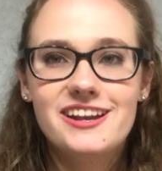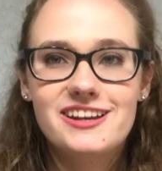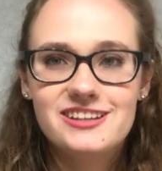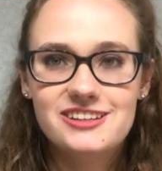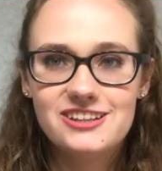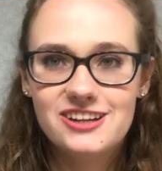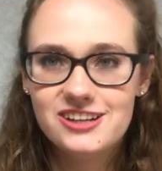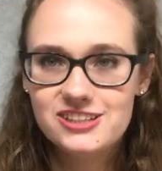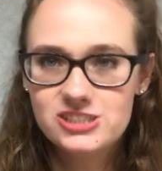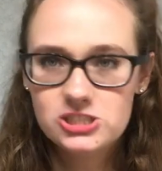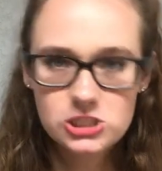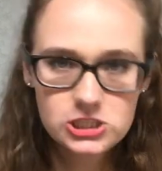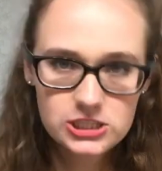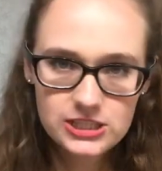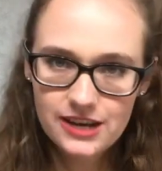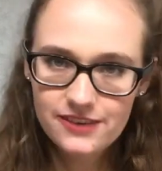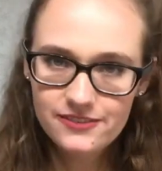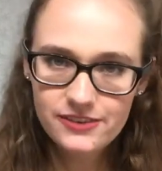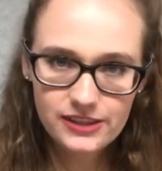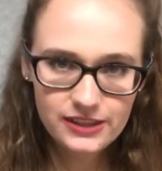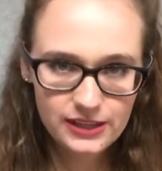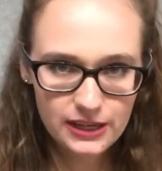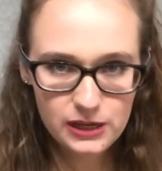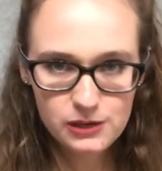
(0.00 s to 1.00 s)
not just
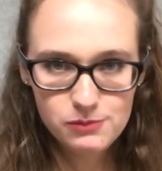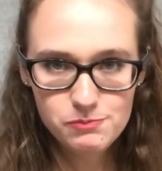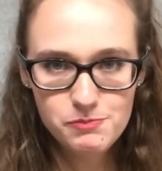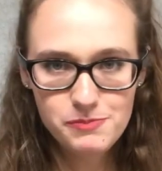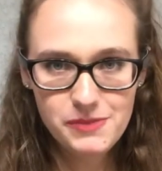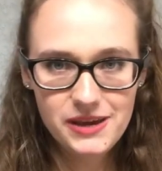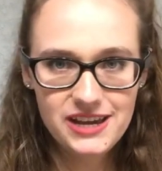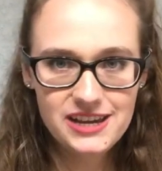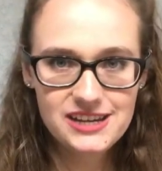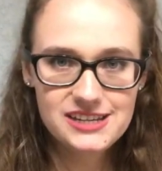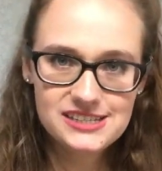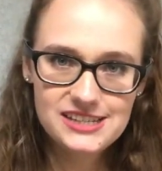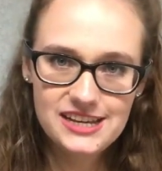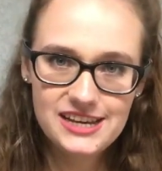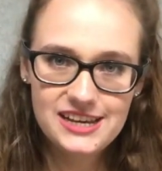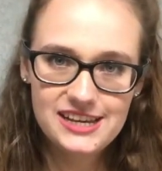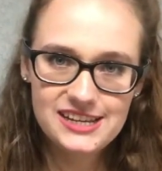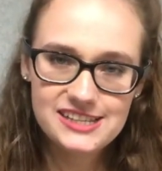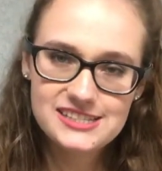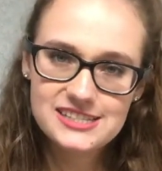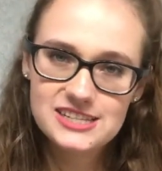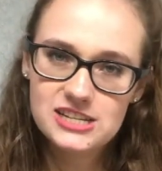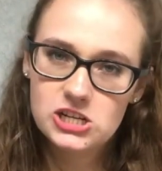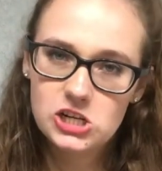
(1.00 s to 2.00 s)
having like
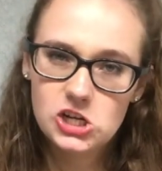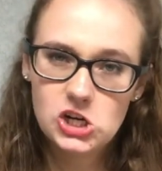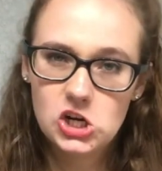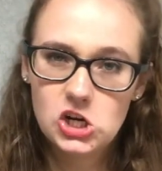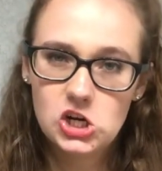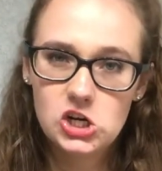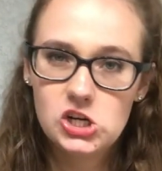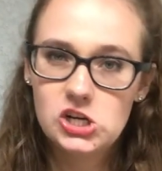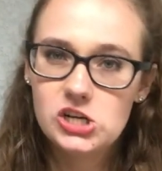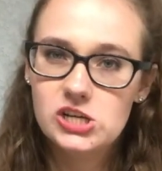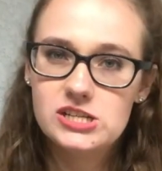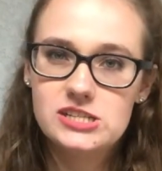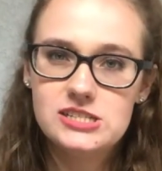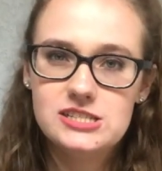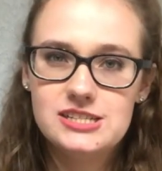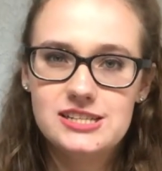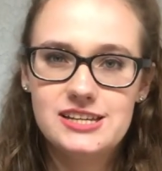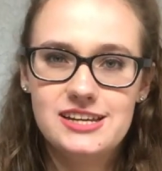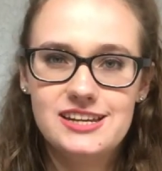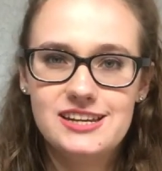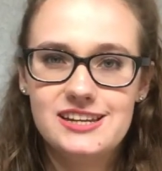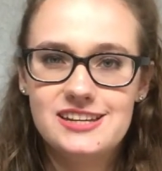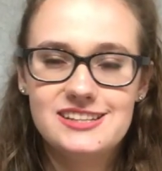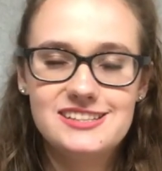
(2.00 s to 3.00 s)
band-aids and gauze
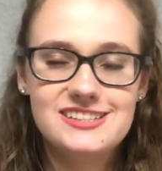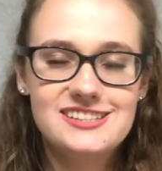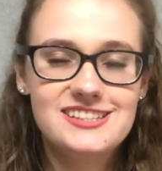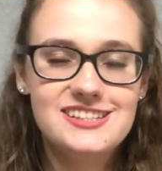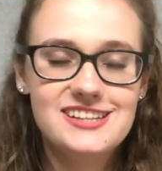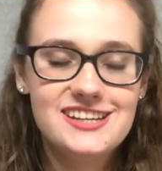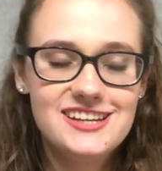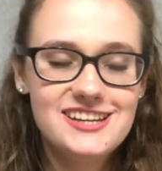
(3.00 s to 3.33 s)
and